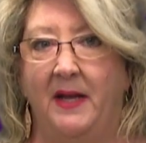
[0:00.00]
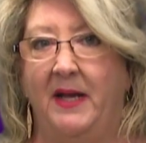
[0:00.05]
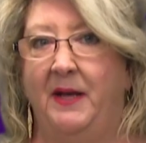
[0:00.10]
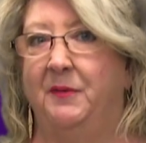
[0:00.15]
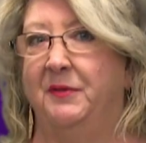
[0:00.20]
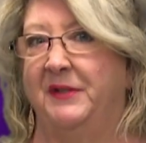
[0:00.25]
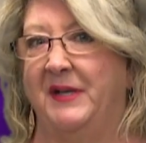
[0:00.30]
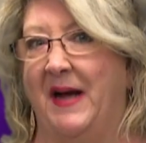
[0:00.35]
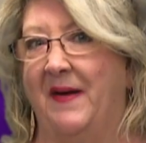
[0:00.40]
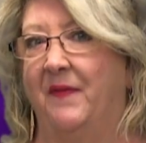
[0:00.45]
It
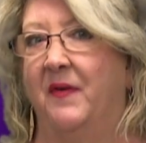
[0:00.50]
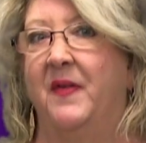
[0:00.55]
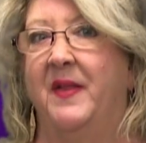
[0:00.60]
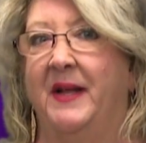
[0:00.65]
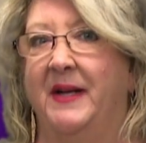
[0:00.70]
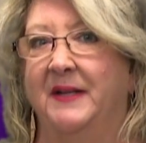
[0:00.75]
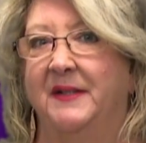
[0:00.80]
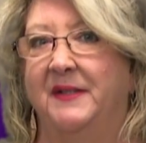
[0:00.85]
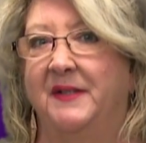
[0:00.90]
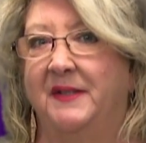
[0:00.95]
was after
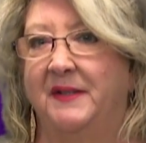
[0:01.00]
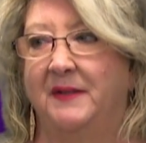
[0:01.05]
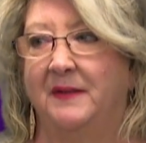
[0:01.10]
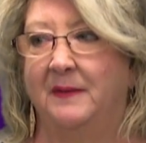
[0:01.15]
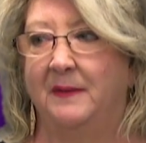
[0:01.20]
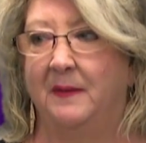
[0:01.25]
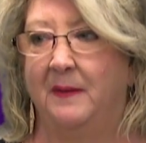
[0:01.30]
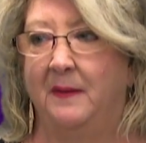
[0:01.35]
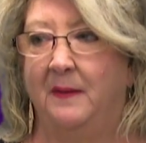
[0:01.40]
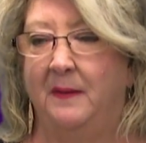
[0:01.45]
this
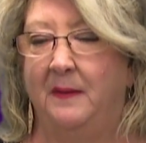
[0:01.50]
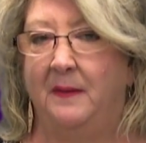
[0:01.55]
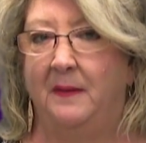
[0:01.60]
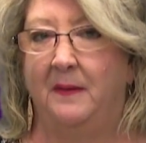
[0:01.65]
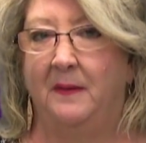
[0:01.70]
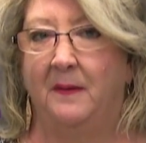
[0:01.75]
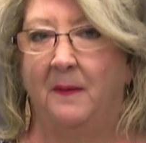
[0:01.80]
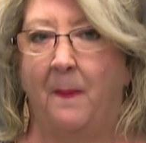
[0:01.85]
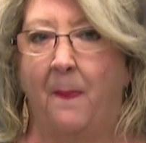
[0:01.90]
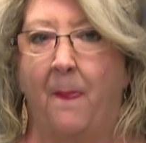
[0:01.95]

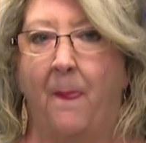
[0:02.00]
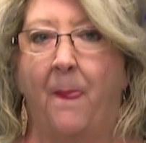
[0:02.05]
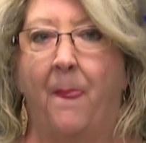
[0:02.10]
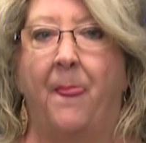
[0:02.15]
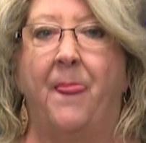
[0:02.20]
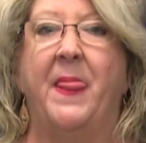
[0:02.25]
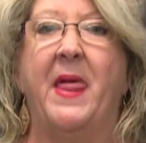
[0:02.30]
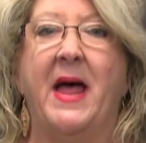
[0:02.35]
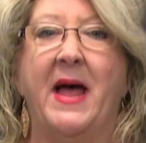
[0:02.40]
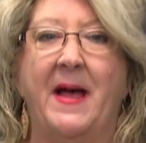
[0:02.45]

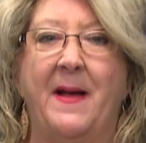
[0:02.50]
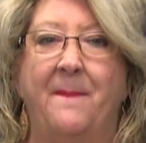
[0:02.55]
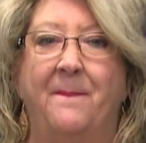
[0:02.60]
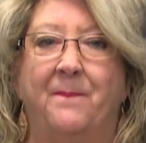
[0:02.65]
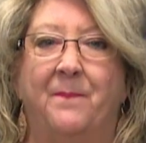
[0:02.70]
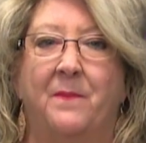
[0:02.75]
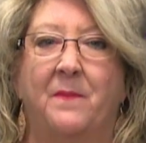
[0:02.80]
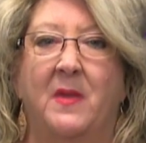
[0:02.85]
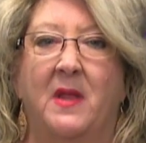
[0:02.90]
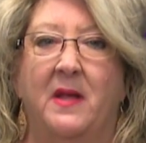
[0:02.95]

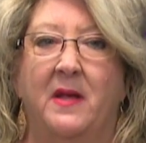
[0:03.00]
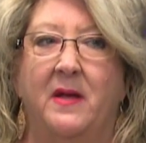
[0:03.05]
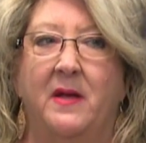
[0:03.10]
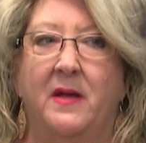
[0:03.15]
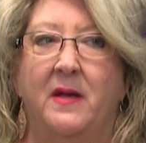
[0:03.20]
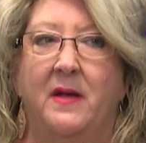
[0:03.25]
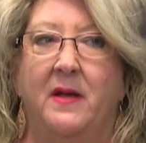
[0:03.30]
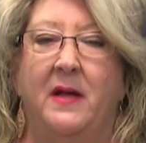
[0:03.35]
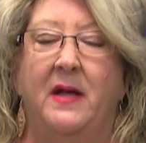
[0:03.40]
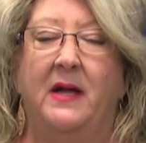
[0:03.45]
that
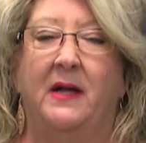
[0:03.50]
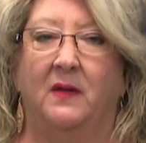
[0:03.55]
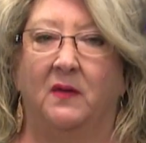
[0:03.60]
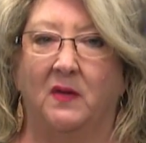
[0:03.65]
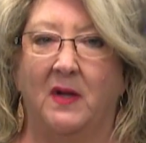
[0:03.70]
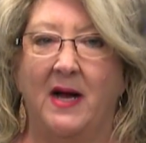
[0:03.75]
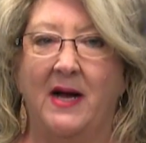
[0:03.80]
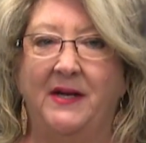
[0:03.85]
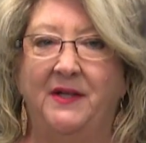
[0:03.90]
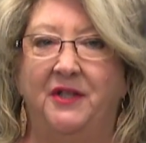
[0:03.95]

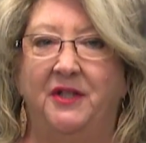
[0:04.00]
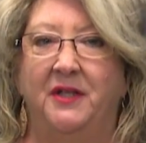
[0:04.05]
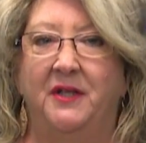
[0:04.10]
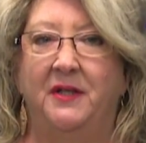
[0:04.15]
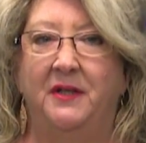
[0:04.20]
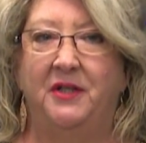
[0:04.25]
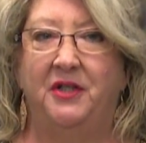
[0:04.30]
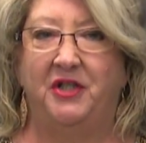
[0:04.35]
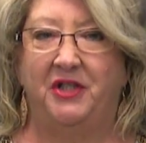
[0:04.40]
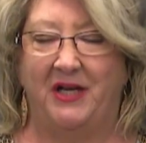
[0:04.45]

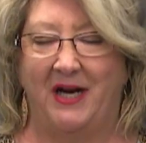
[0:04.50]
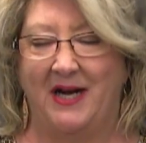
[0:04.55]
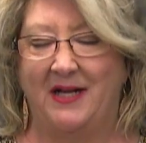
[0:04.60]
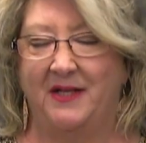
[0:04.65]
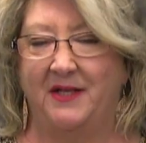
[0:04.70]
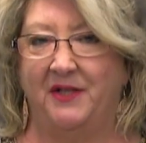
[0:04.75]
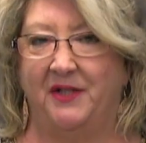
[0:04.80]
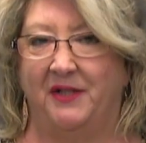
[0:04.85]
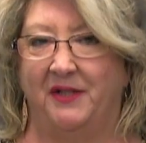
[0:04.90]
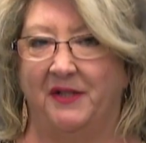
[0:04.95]
Elijah
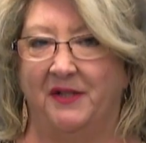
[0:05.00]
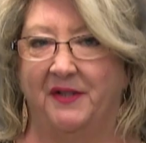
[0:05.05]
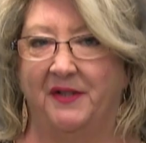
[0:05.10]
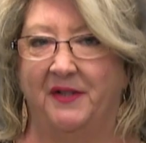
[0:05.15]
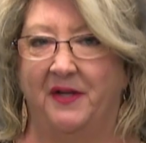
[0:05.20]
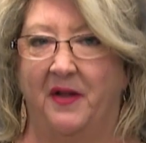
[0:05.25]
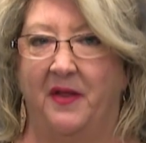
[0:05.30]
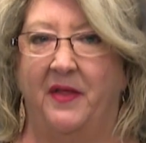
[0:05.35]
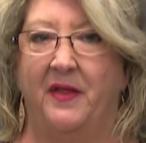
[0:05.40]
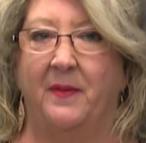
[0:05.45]

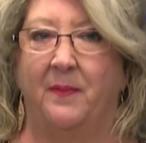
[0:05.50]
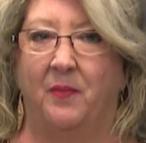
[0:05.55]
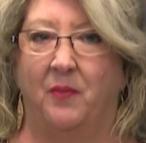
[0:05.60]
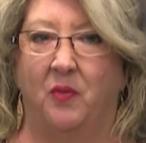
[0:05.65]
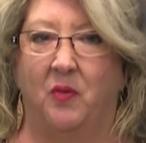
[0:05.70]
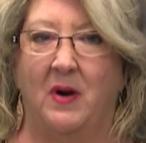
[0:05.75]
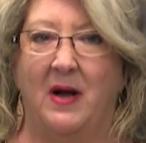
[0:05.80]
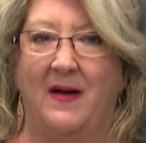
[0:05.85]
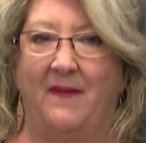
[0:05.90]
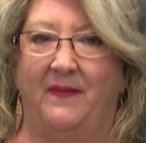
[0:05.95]
challenges the
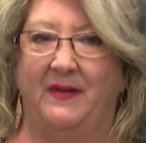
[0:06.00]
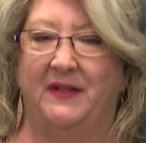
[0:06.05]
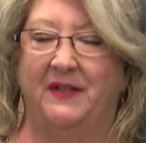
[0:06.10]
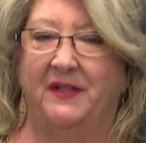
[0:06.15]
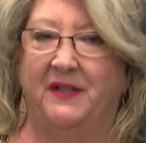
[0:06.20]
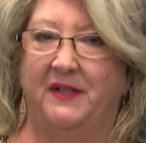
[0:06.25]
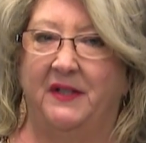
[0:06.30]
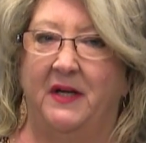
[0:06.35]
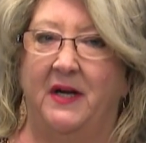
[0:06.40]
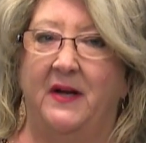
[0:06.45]

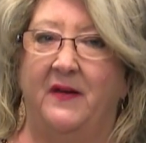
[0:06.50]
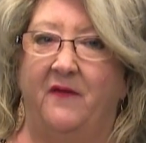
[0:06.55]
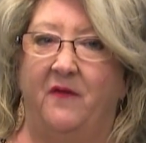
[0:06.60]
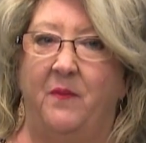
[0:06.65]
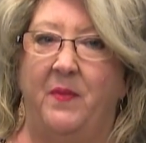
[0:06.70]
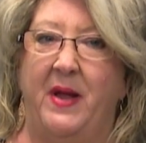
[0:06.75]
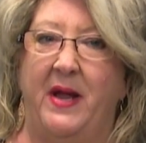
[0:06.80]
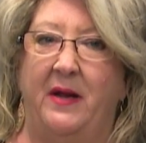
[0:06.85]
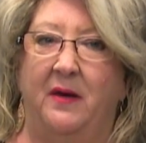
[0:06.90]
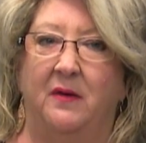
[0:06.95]
prophets
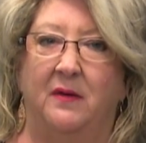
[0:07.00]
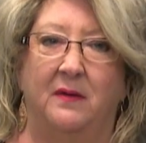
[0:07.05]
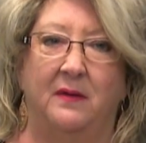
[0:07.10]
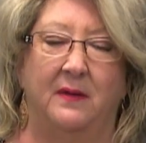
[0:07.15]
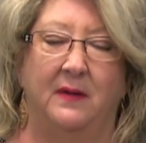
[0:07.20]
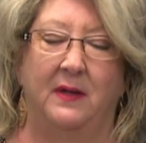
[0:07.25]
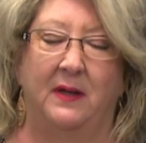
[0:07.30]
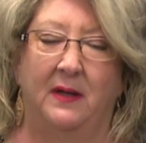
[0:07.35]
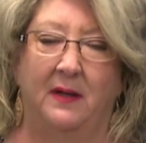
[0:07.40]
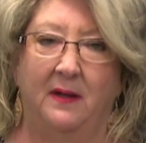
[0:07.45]
of
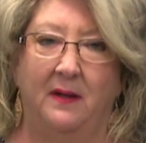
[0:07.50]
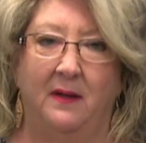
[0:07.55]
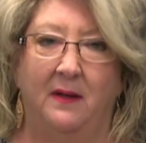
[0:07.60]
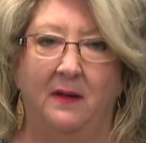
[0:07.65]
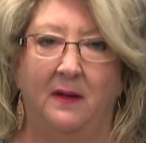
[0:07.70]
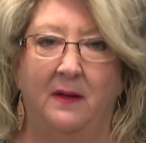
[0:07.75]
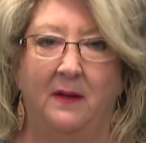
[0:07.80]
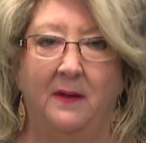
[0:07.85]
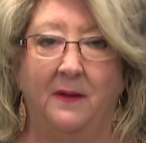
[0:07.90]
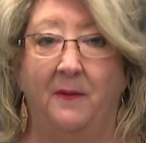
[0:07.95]
Baal.
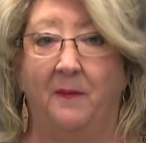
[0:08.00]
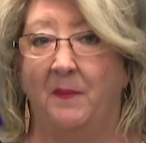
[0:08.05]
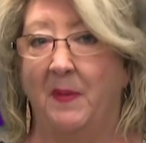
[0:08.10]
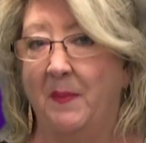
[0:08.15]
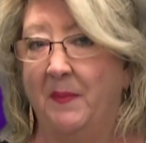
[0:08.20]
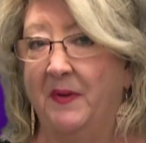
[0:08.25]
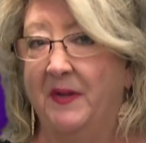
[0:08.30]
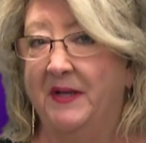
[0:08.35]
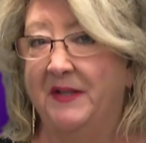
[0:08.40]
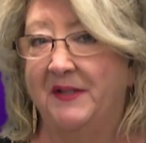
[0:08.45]

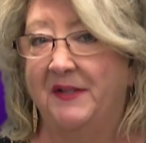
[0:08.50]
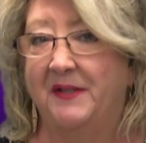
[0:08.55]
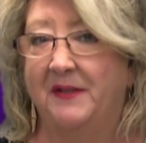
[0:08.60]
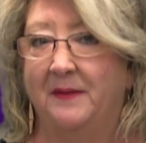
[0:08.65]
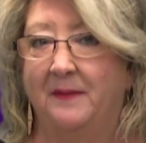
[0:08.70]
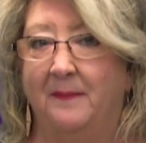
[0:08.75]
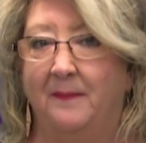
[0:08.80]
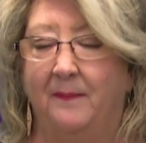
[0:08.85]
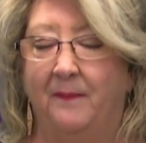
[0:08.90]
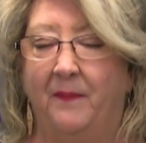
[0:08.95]
Remember
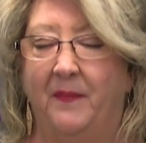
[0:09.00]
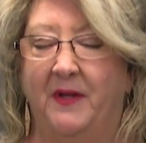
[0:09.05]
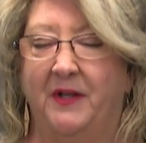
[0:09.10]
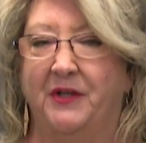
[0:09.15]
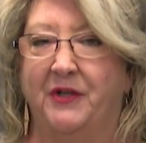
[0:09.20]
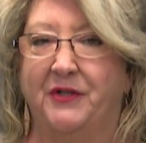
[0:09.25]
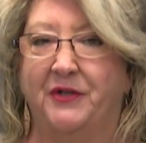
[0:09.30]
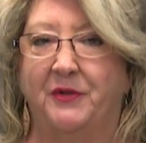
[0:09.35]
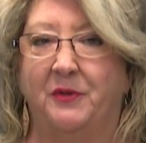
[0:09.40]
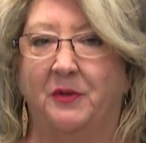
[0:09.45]
this?
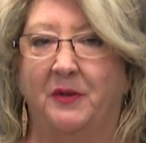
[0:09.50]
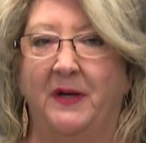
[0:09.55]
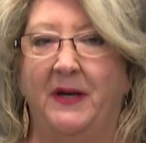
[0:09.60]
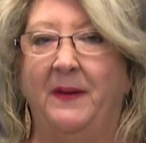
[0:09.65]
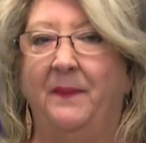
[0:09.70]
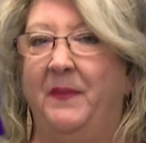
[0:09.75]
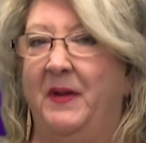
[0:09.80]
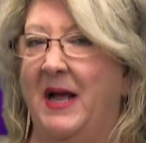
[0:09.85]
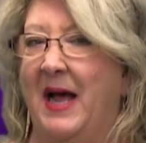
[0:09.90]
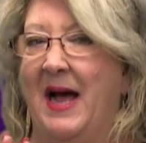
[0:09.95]
the
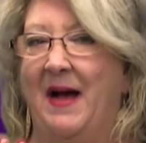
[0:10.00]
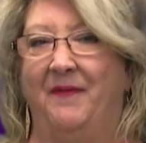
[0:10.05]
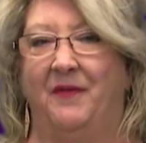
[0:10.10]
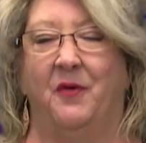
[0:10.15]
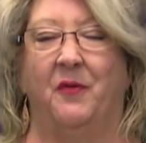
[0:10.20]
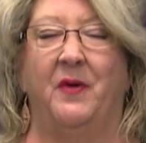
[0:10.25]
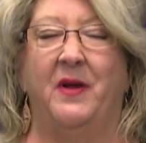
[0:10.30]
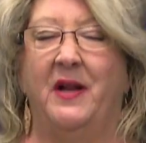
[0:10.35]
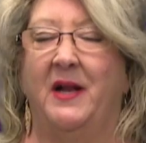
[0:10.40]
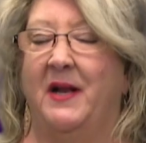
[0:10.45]
story you have
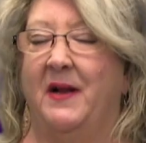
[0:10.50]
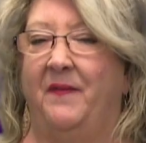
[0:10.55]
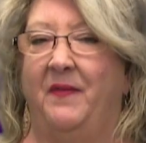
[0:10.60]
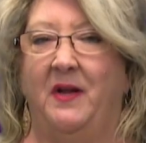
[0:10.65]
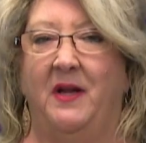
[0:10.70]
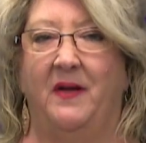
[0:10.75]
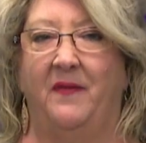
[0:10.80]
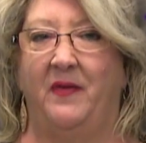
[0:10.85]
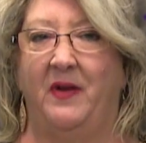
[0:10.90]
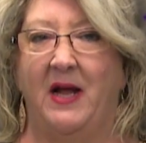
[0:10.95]
to read it if,
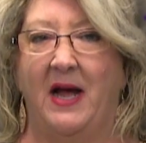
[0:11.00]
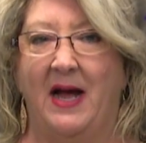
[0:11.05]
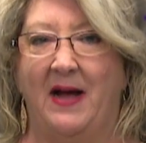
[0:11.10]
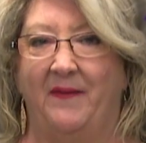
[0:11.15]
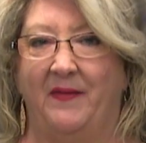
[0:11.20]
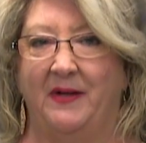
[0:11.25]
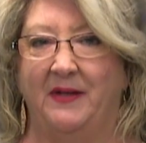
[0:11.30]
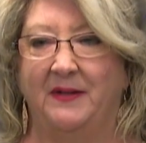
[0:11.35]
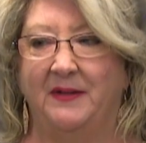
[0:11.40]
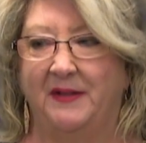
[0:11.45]
if you
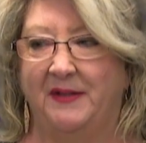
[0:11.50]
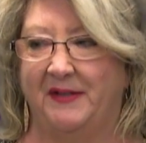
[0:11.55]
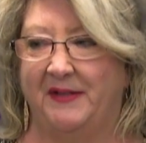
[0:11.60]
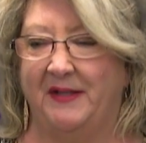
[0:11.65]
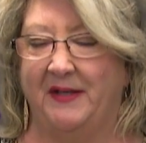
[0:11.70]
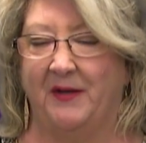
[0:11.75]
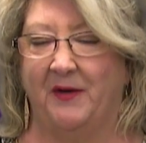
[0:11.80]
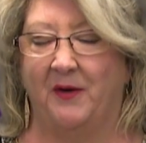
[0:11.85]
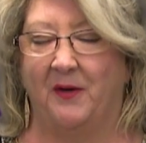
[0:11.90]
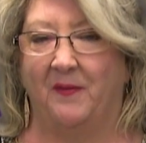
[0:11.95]
haven't
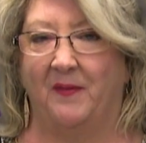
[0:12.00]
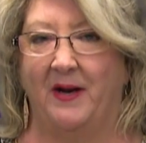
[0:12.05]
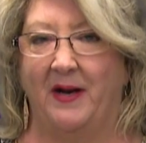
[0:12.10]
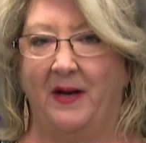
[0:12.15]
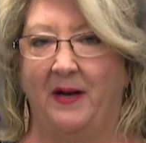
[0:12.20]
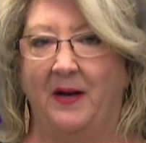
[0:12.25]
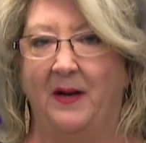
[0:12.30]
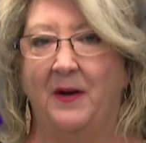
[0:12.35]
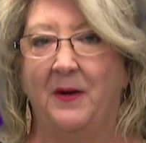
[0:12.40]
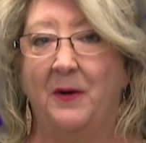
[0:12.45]
seen it
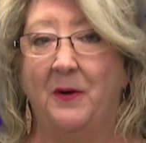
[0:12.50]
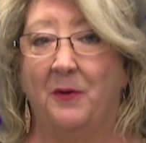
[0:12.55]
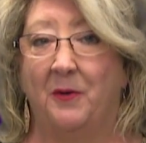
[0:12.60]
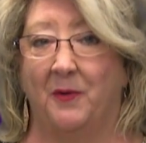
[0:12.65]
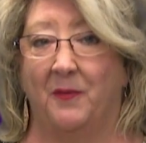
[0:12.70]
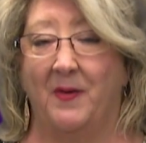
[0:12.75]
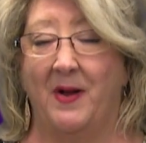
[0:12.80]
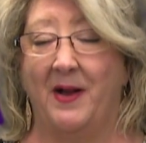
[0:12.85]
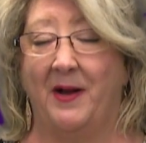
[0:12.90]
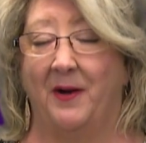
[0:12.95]
already
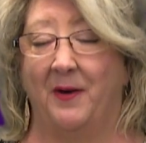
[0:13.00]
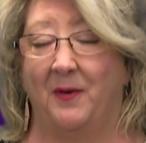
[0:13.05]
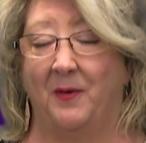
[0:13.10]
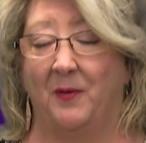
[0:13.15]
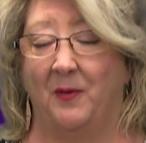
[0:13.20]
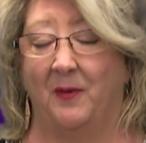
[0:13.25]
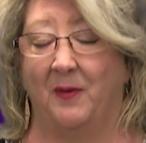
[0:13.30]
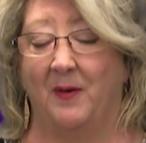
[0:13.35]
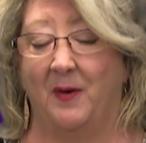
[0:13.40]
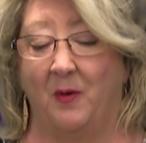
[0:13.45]
or read it
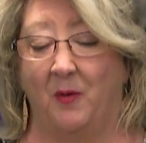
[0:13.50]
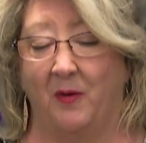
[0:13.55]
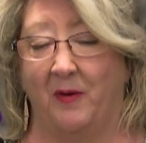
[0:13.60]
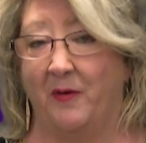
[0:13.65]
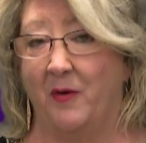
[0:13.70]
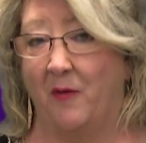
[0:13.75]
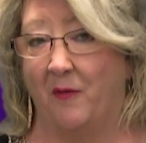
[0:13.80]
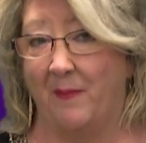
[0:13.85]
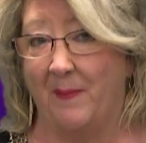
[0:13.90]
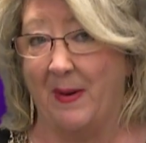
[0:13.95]
or, or
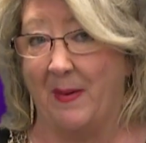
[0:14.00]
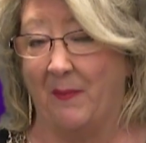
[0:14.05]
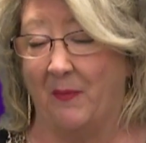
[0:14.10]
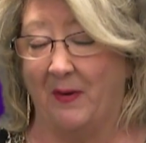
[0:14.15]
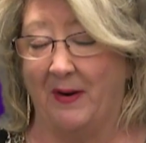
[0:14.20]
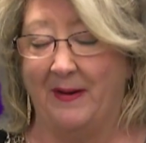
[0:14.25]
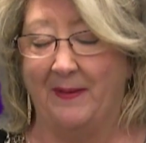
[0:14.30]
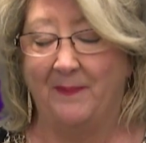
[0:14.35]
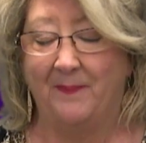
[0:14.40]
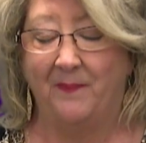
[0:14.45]
don't
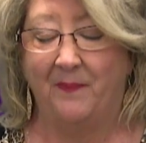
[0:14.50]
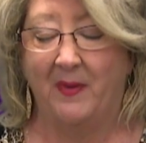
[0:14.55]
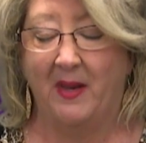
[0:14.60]
remember it